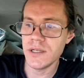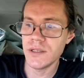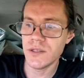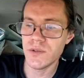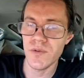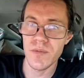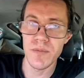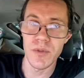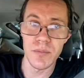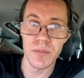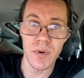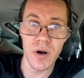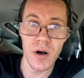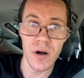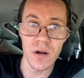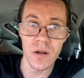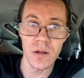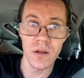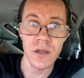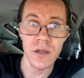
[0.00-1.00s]
Eats from the
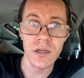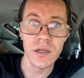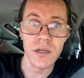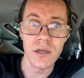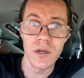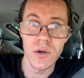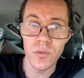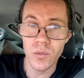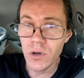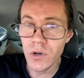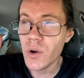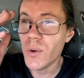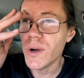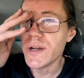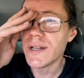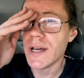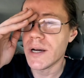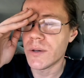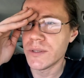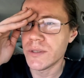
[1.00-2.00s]
mall. We're
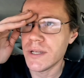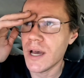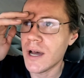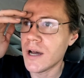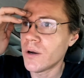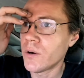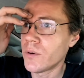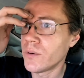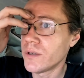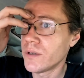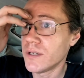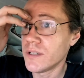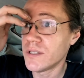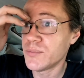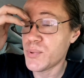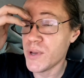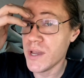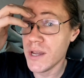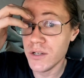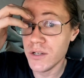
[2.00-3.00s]
going downtown.
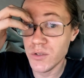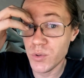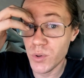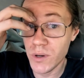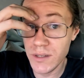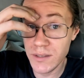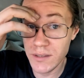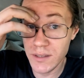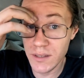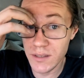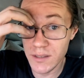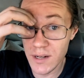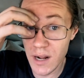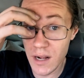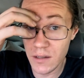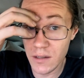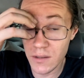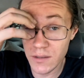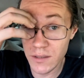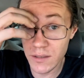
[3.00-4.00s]
It's paying
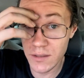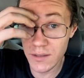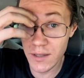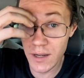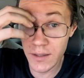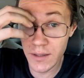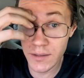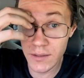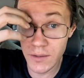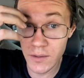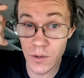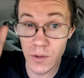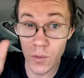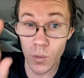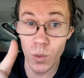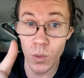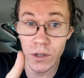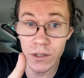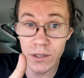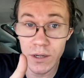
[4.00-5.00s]
$26. It says
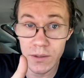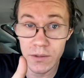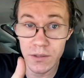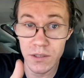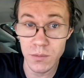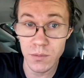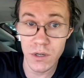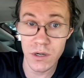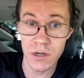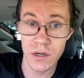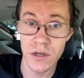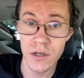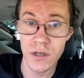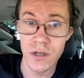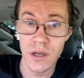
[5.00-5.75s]
one customer.